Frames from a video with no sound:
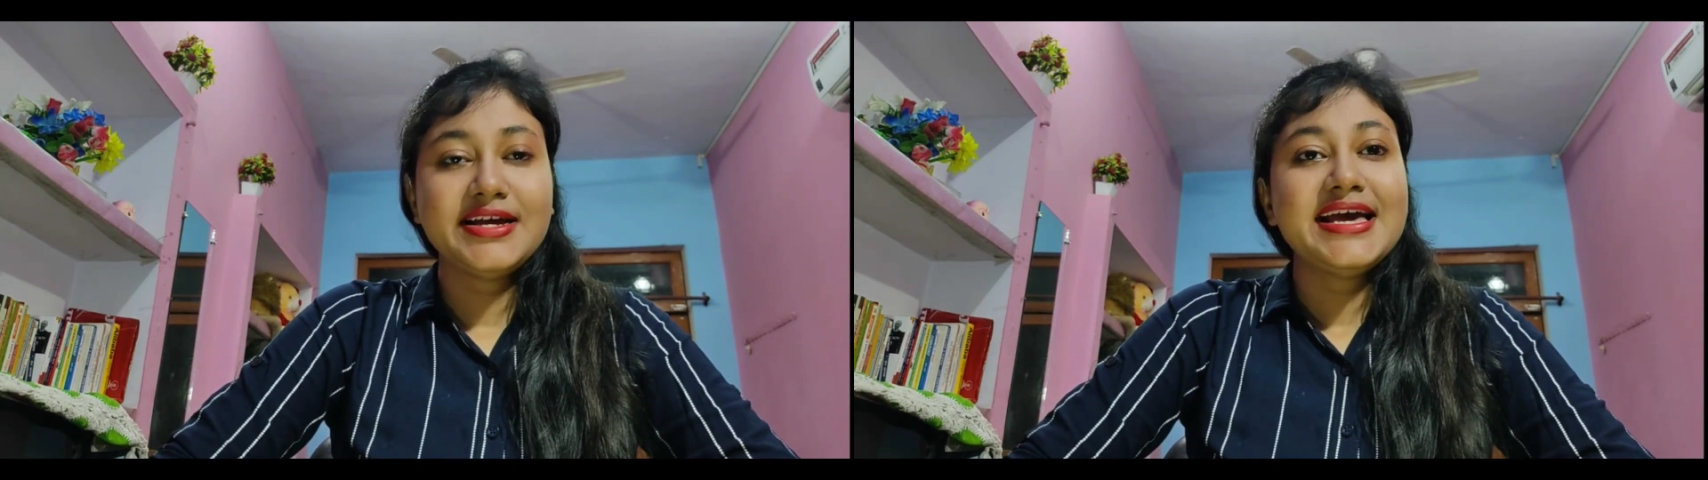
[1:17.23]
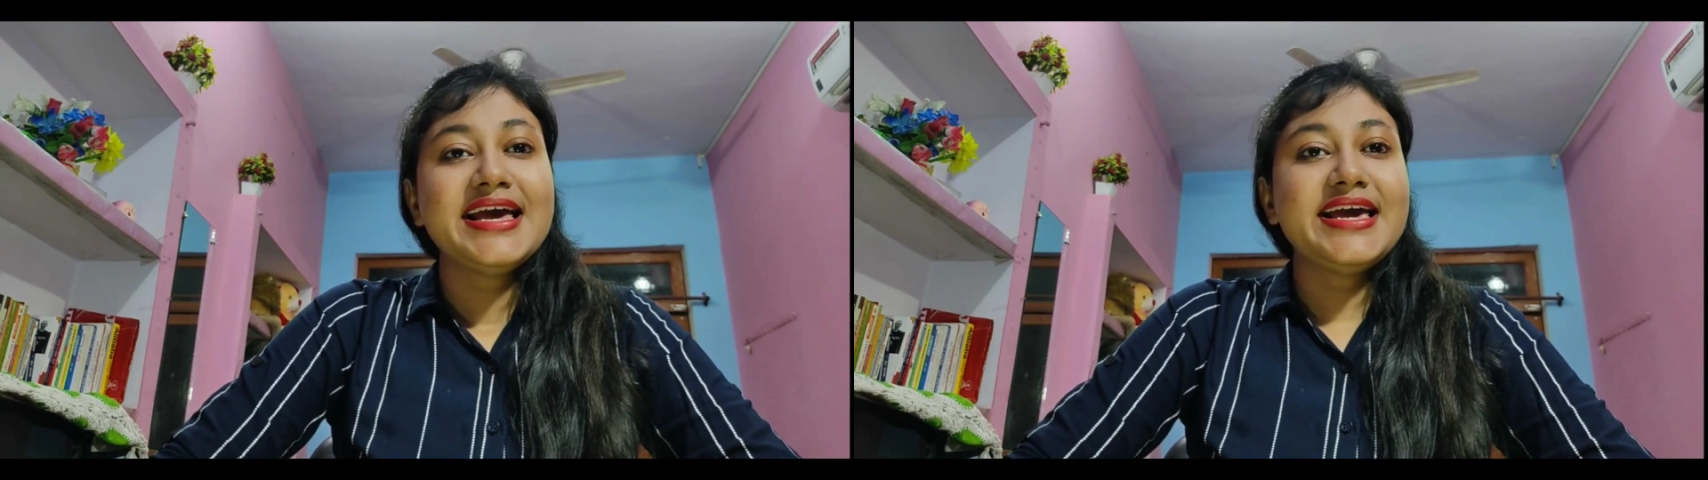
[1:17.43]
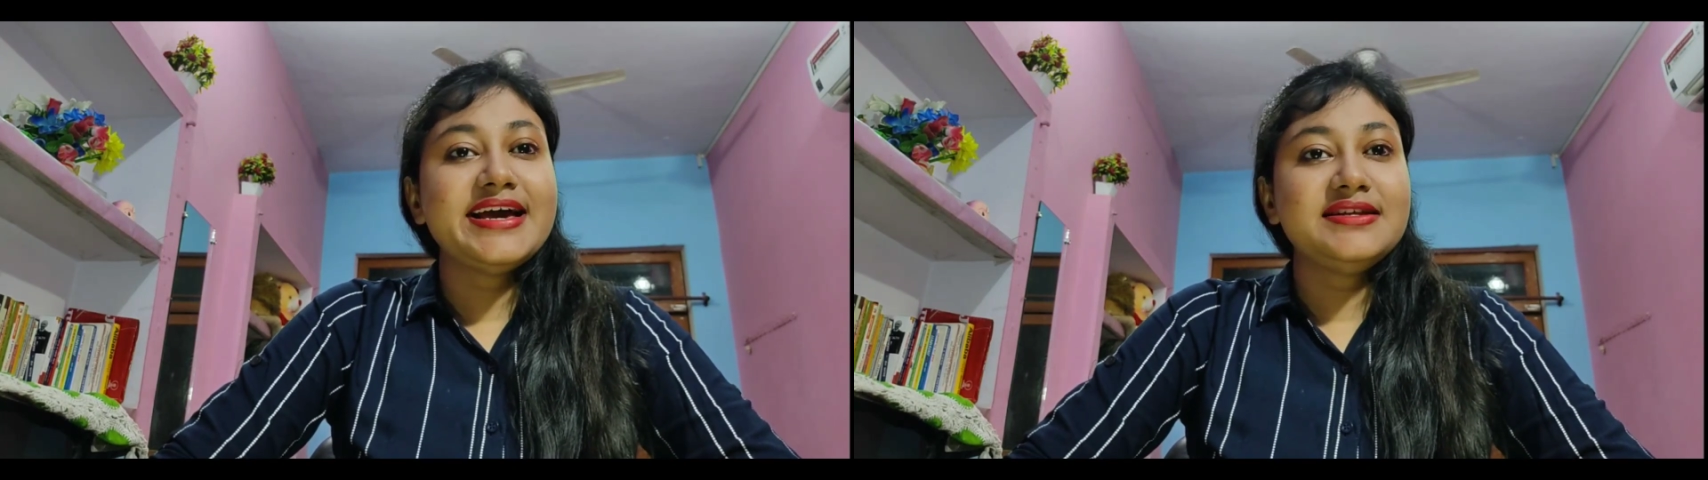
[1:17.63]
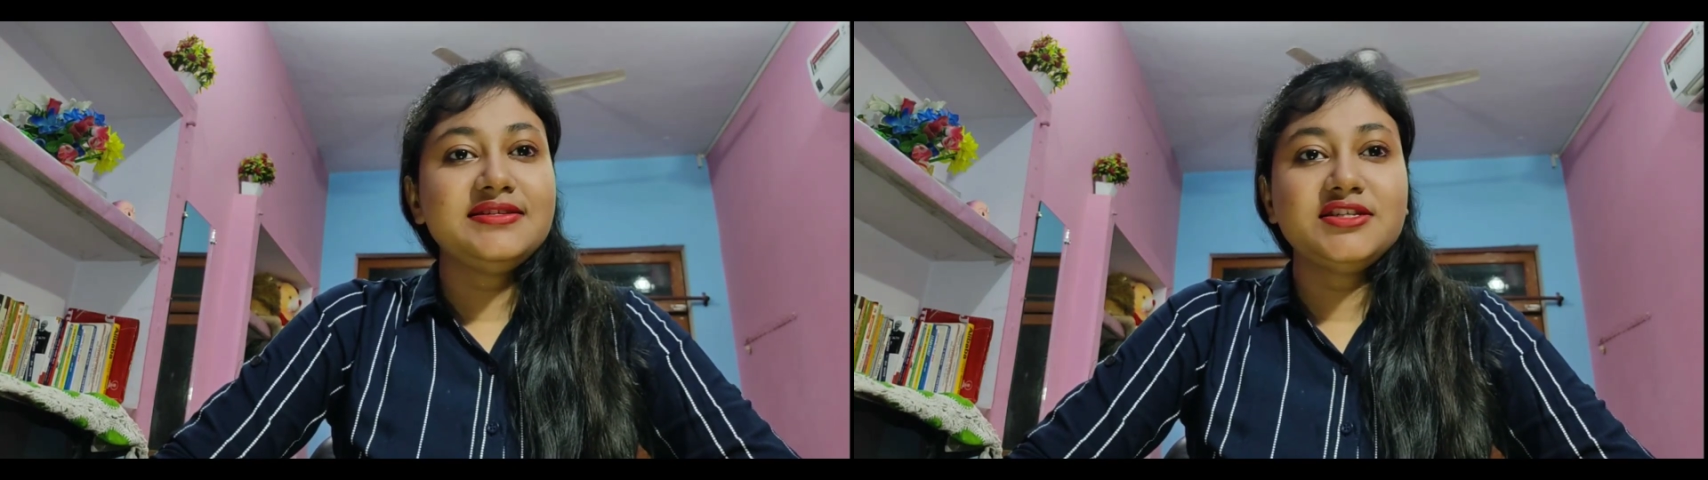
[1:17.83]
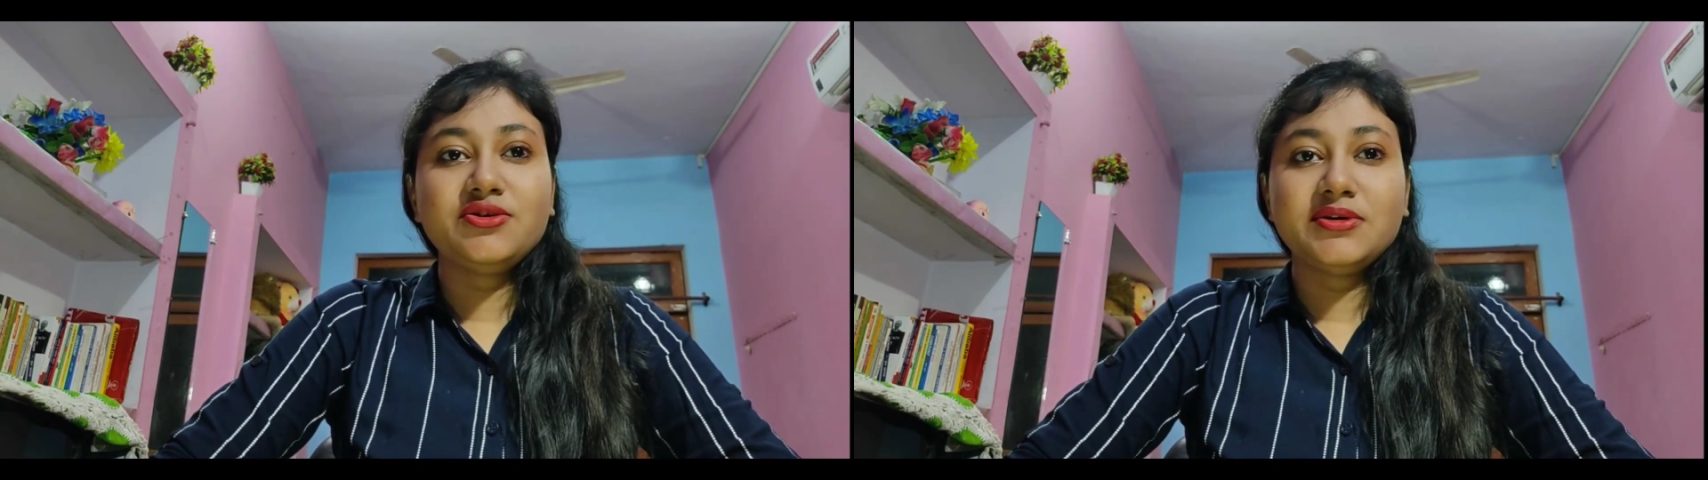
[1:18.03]

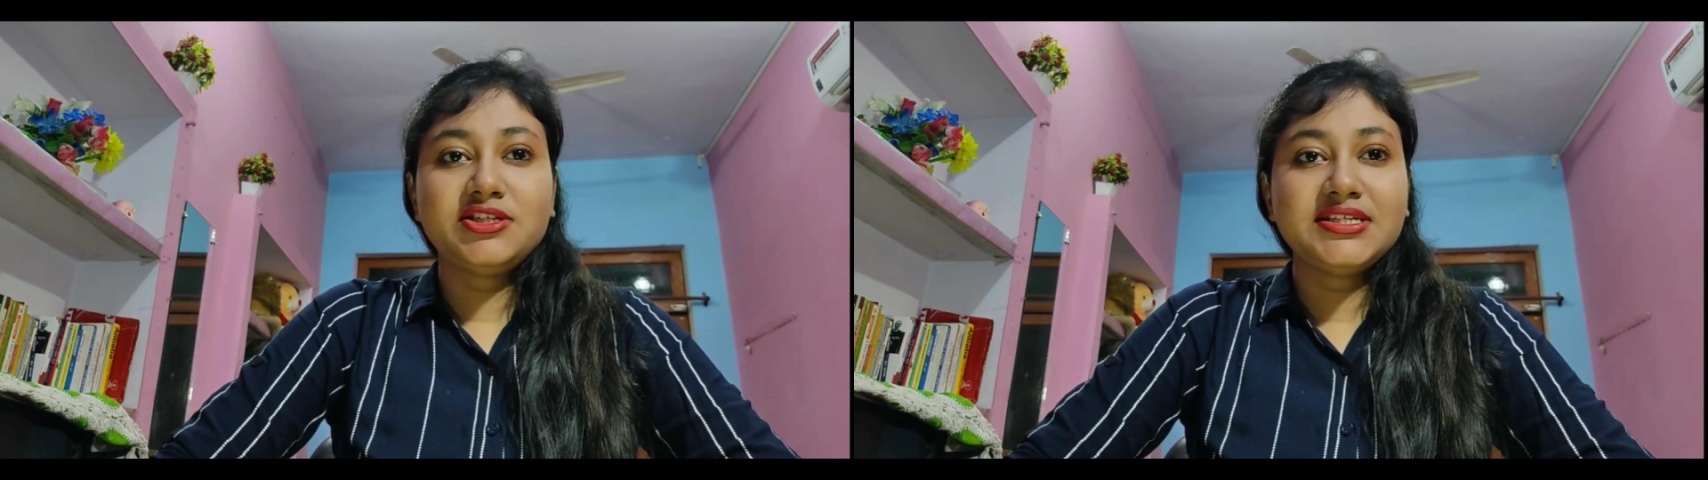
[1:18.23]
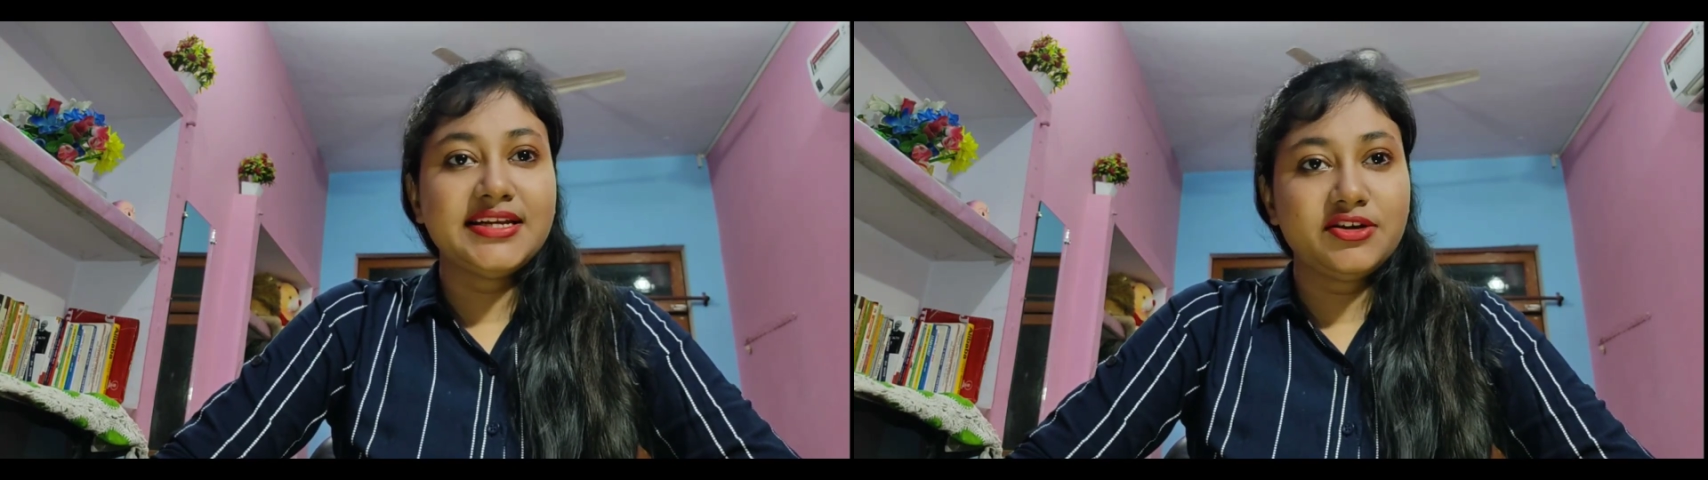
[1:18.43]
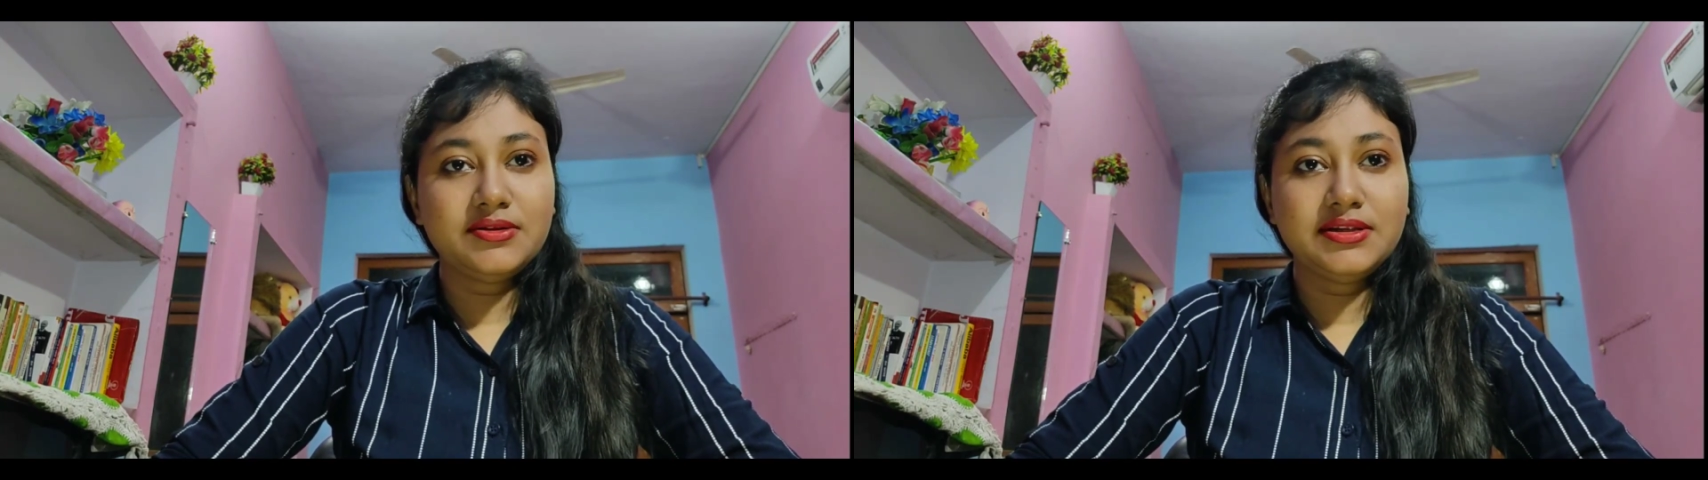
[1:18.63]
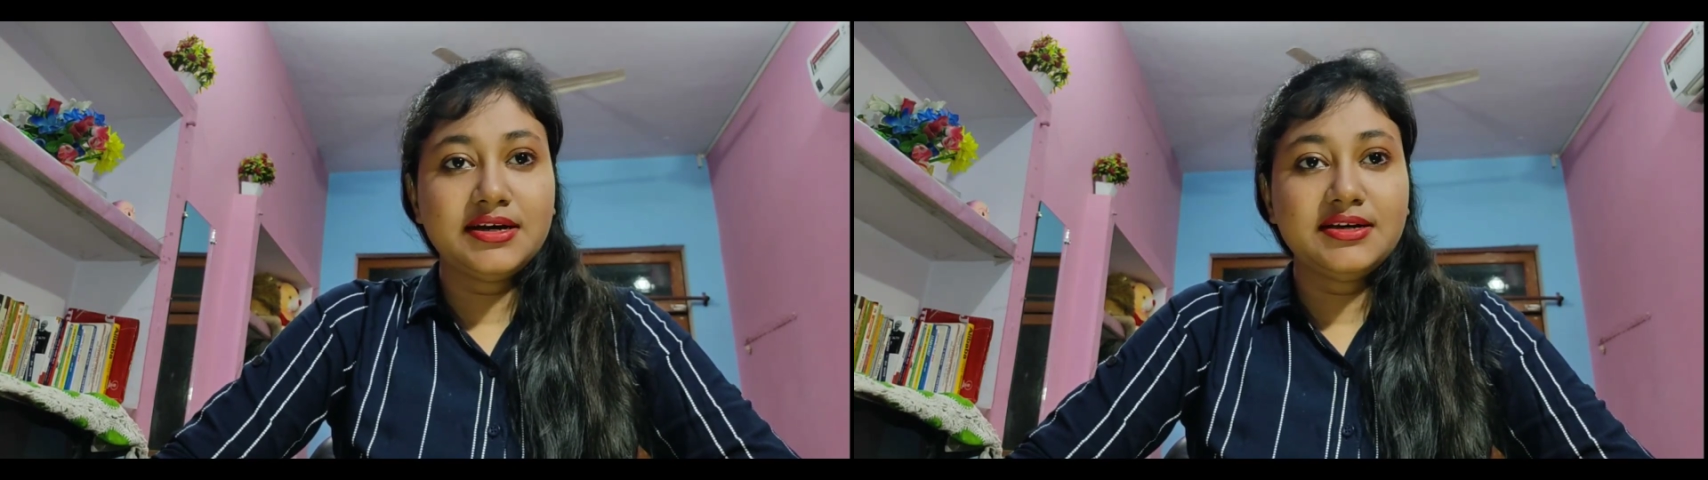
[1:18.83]
ANDUAT in Ayodhya,